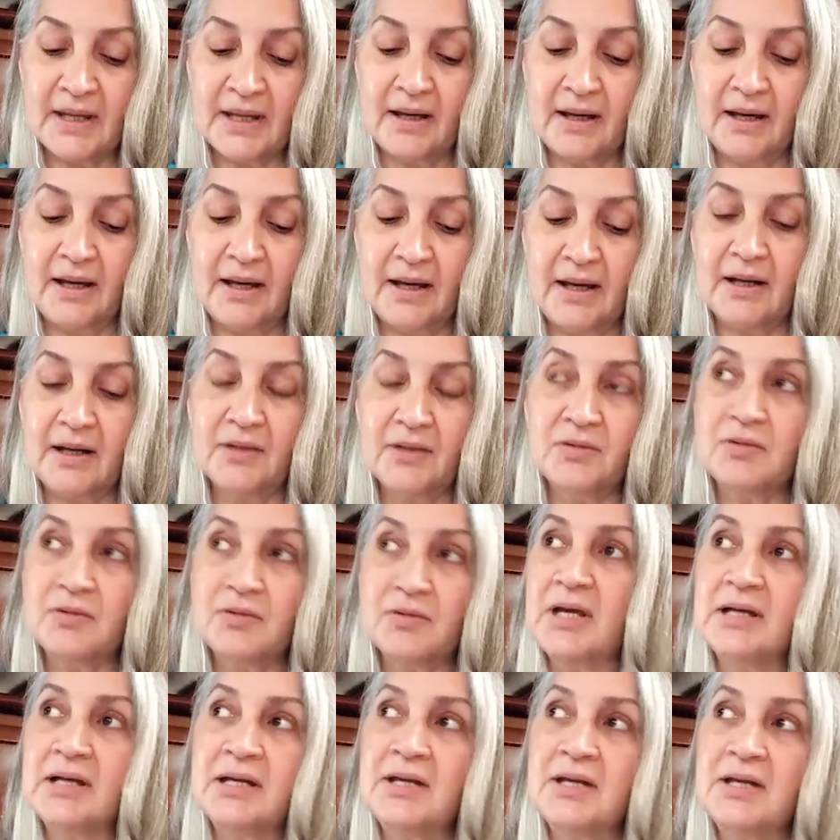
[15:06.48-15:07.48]
And I learned
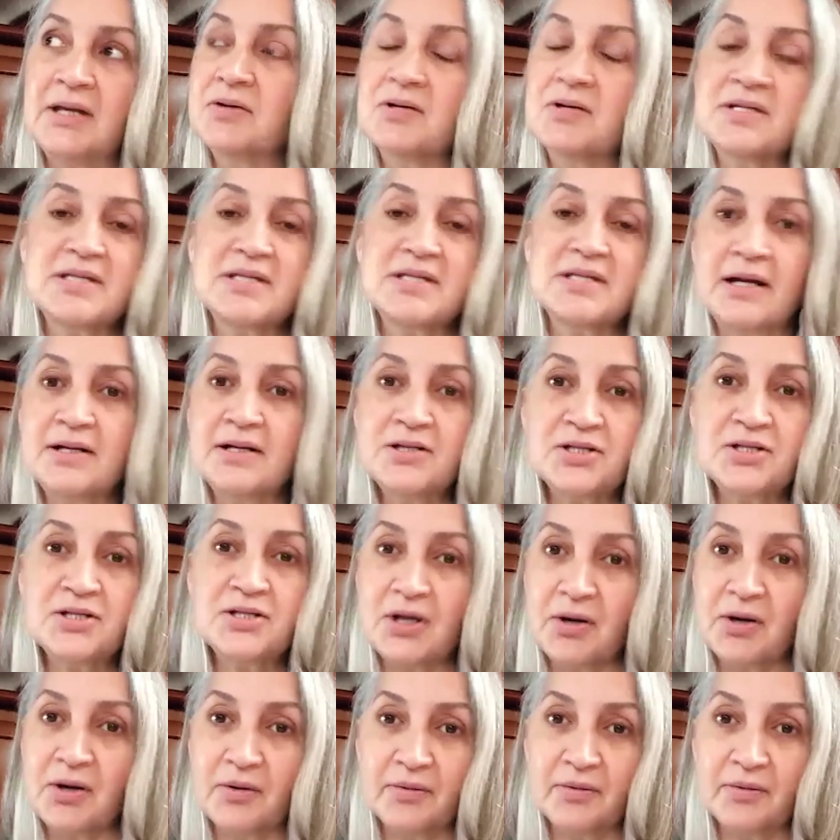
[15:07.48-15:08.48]
that neither is set in
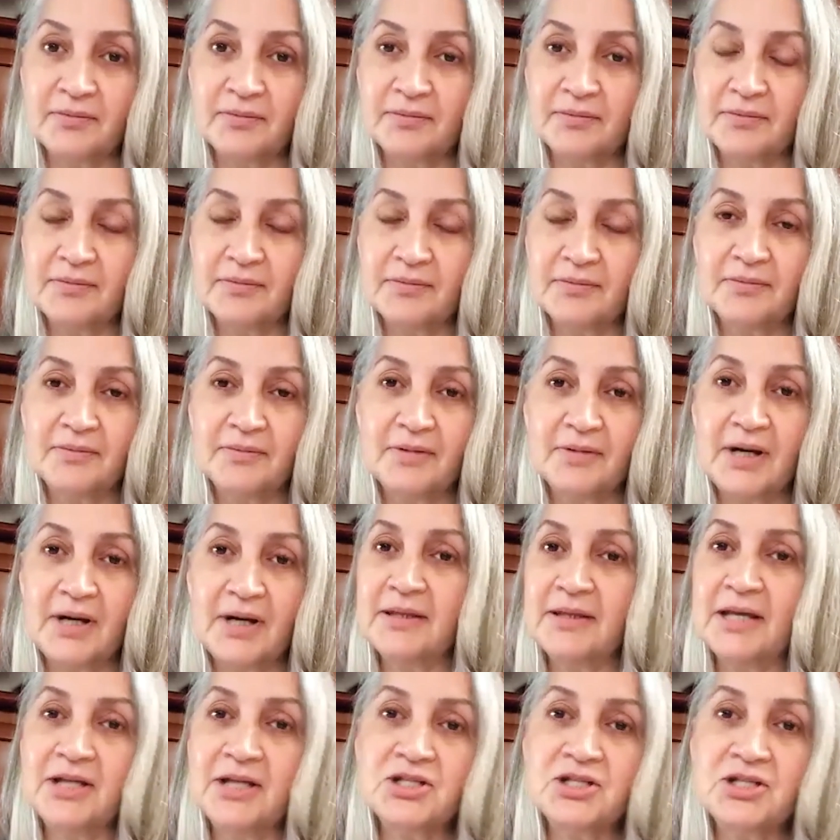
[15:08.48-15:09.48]
stone,
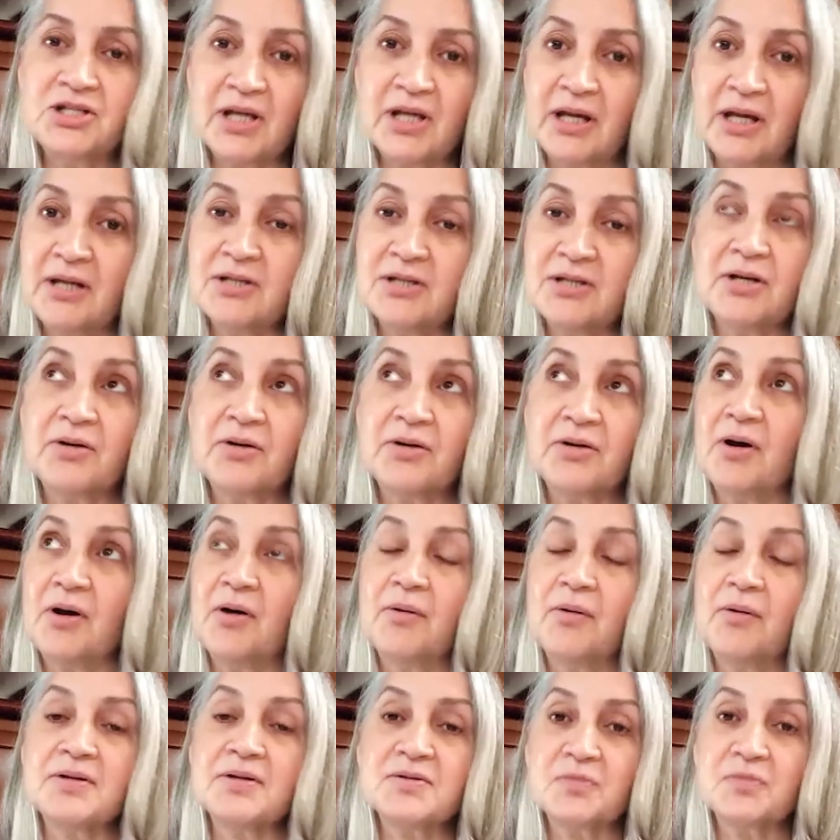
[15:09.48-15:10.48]
and they change and
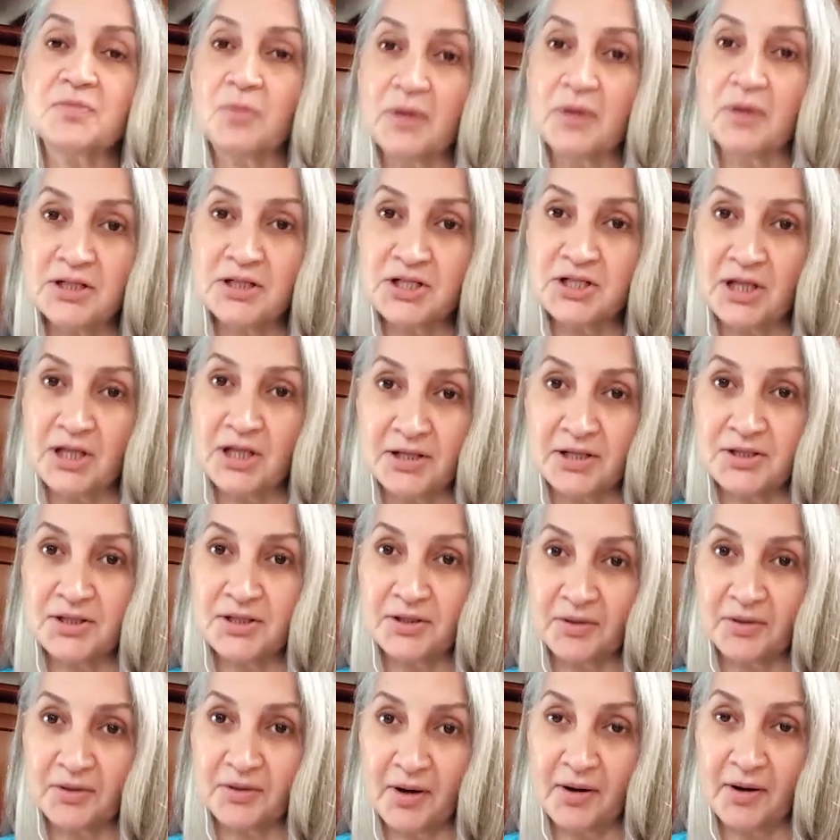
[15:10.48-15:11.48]
grow as we change
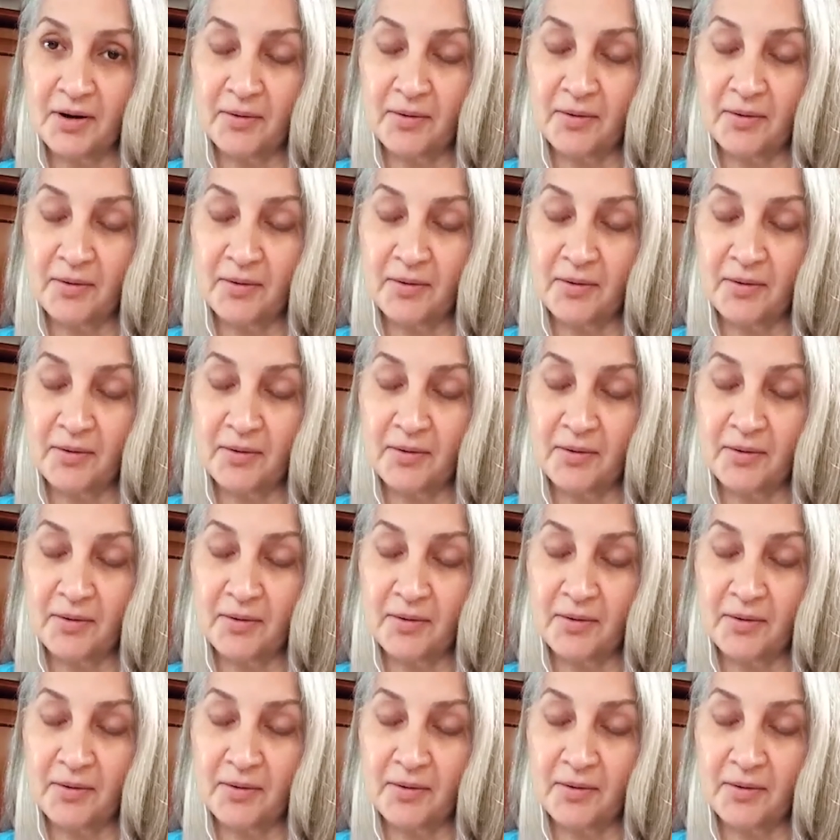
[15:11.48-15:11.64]
and grow.